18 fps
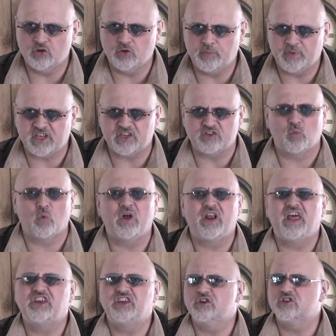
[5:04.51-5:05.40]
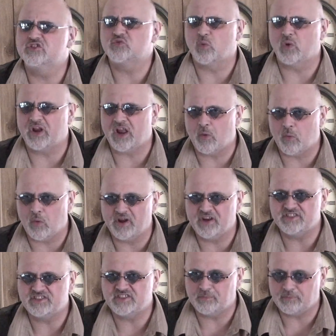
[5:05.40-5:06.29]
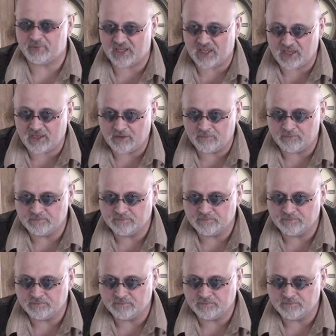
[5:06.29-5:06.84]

because what I do is what I want it to be.